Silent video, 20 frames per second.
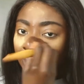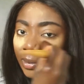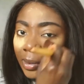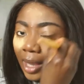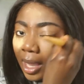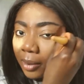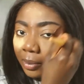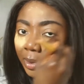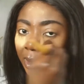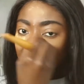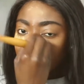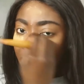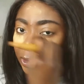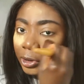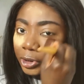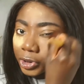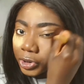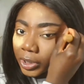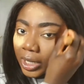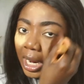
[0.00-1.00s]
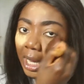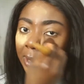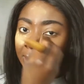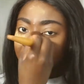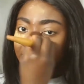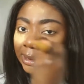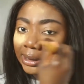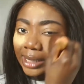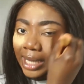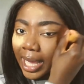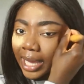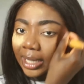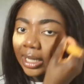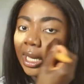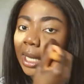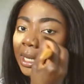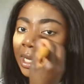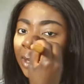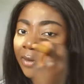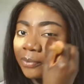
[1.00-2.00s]
I'm really just trying to
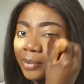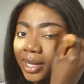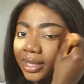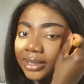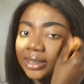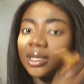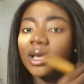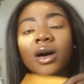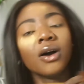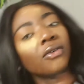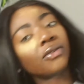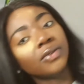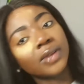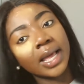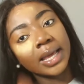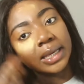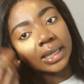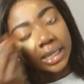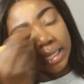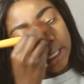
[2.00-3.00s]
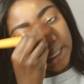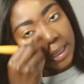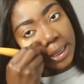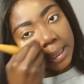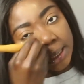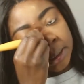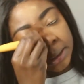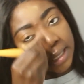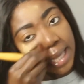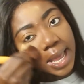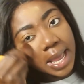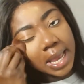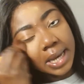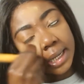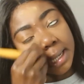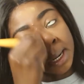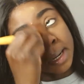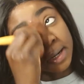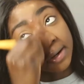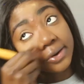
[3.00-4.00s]
like give myself like ease
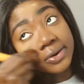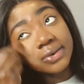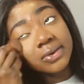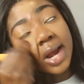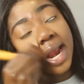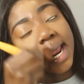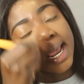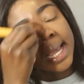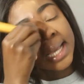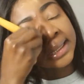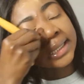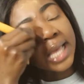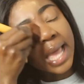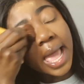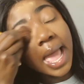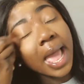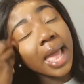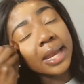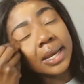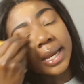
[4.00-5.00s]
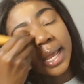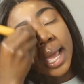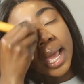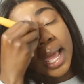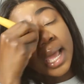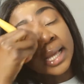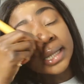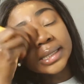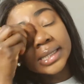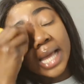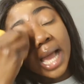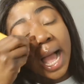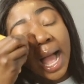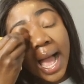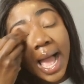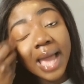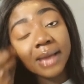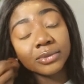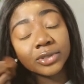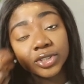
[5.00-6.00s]
and grace and
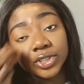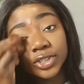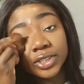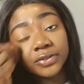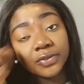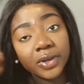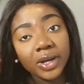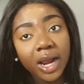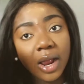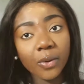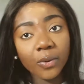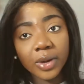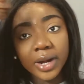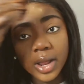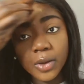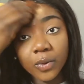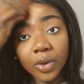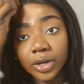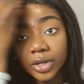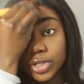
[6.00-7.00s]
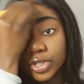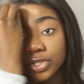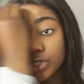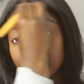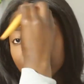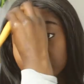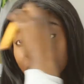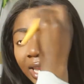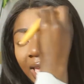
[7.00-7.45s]
time to just figure out what I want to do.